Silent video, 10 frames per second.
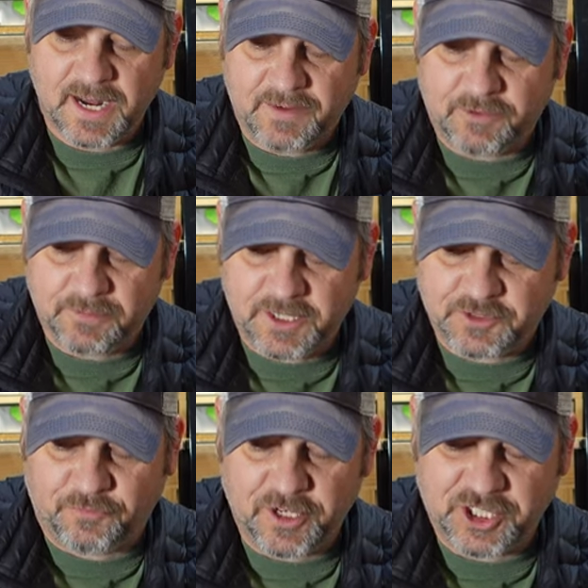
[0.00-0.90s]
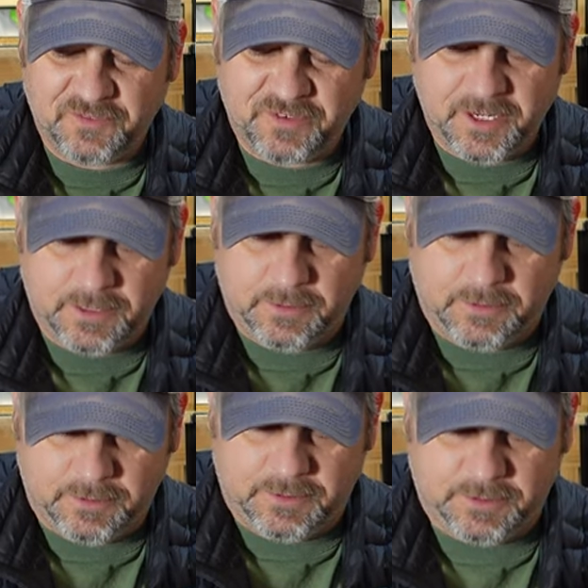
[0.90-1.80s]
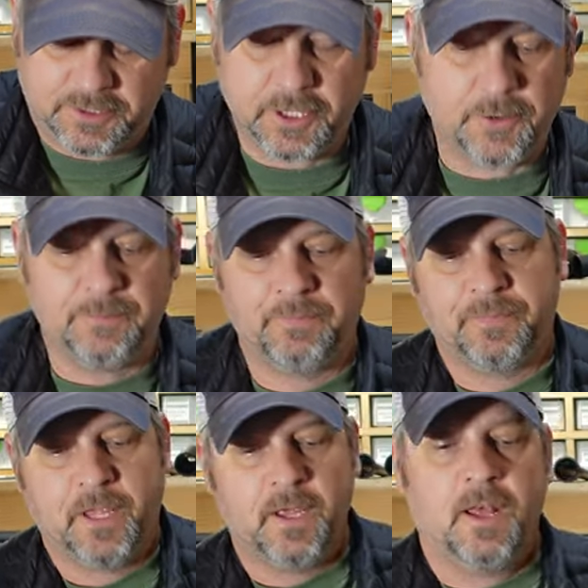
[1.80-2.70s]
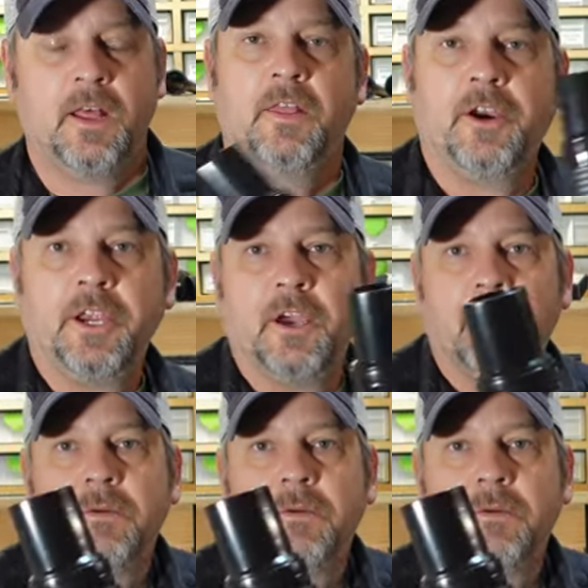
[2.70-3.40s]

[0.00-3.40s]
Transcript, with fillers: of have to, it's friction fit. So, there you go.